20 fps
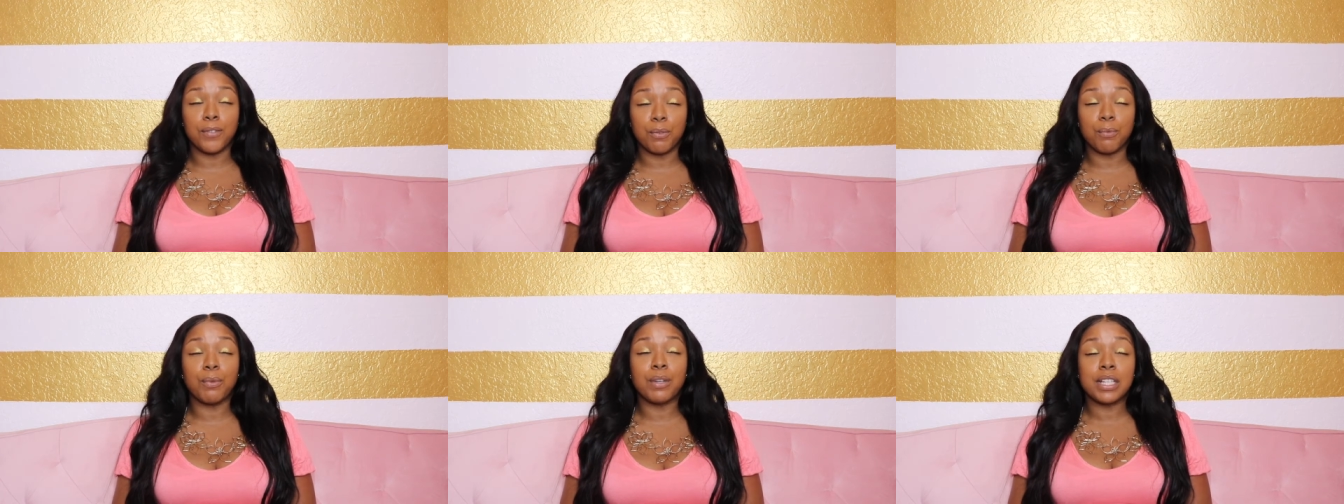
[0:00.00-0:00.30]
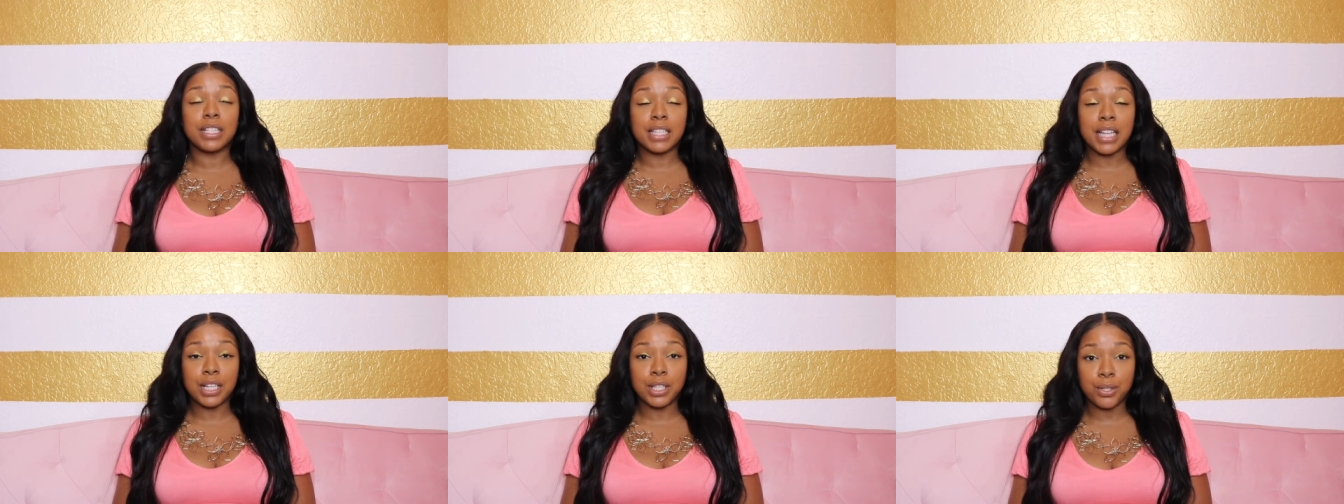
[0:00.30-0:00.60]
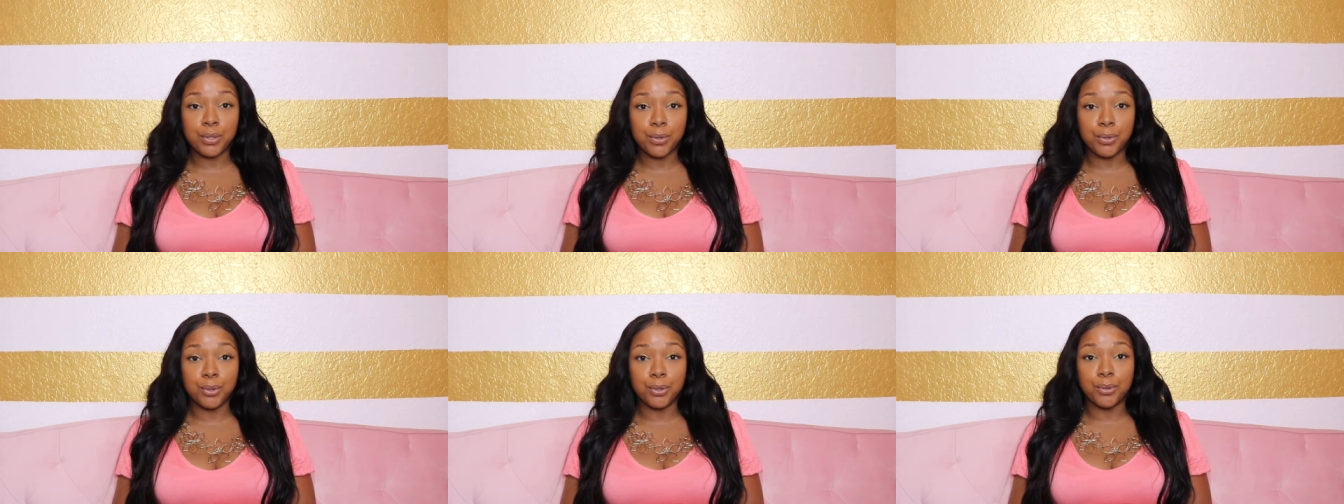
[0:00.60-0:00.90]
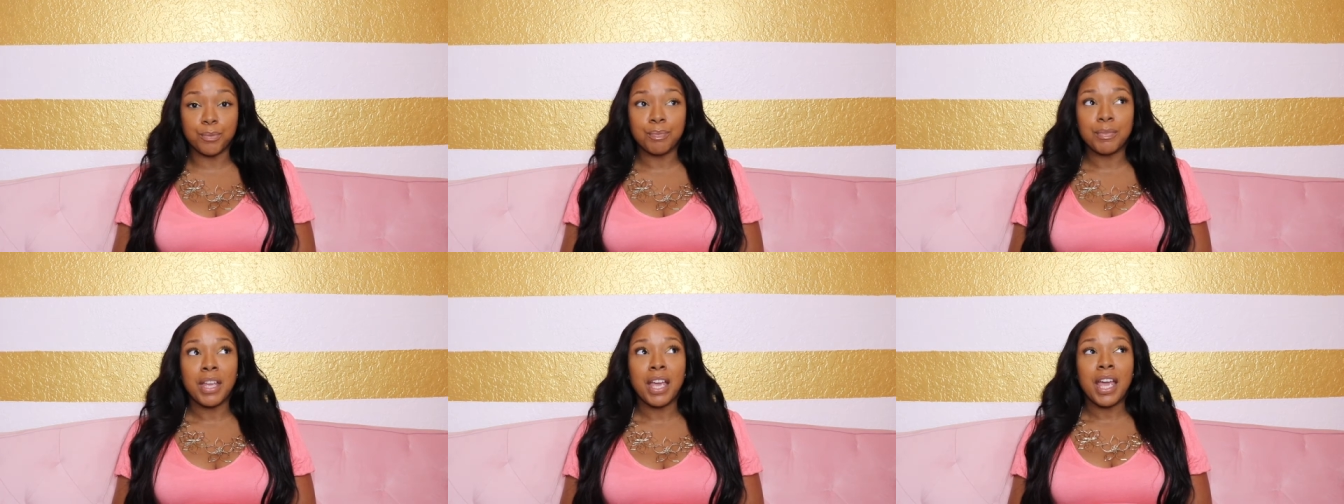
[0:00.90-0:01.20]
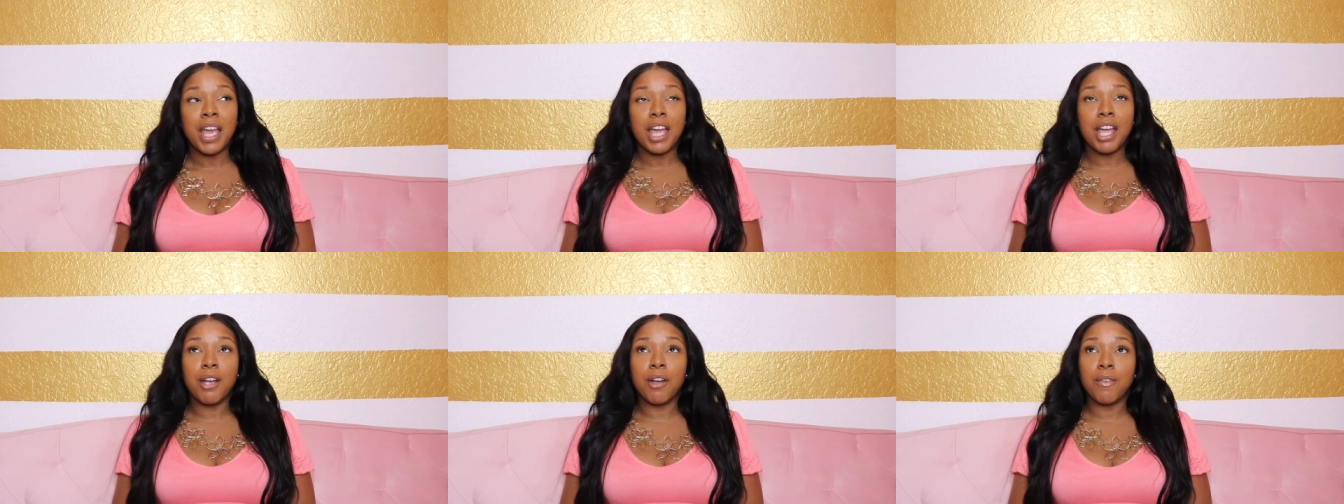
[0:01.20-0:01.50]
real estate school
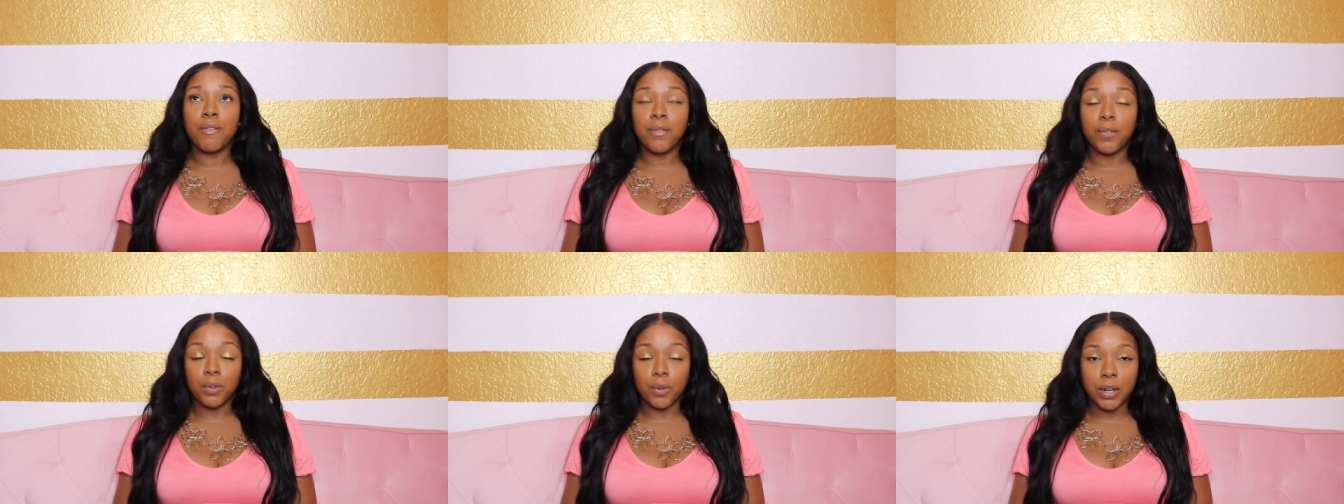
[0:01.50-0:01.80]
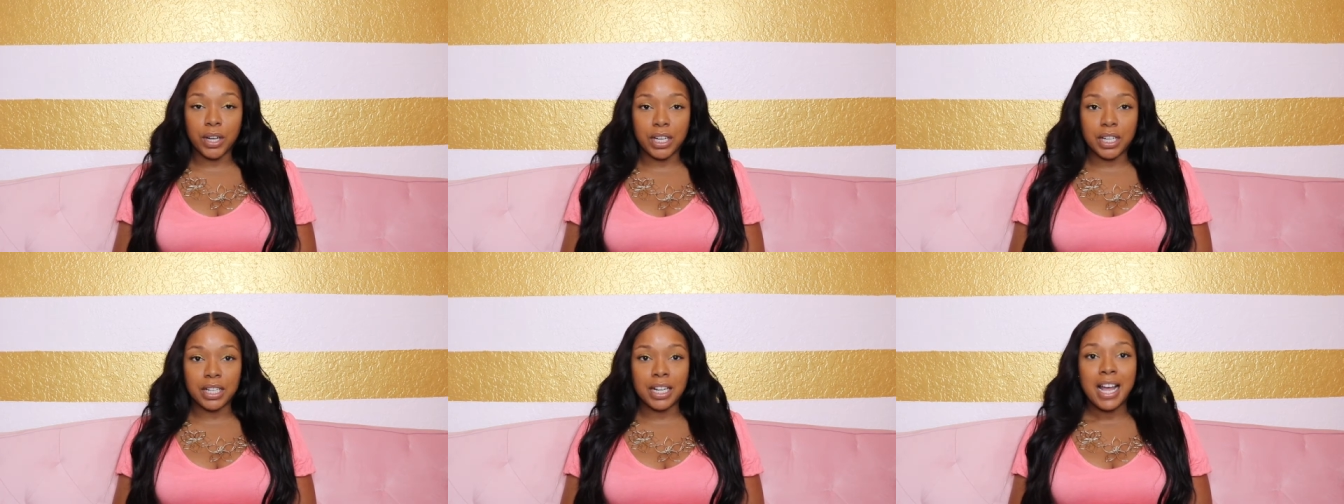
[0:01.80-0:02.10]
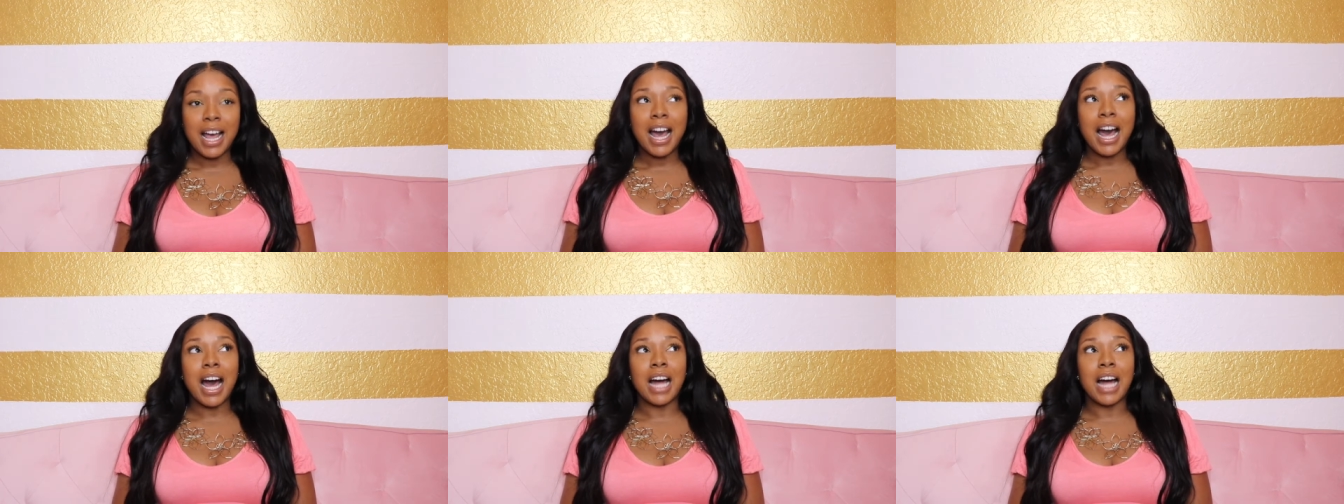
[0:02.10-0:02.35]
here in Florida.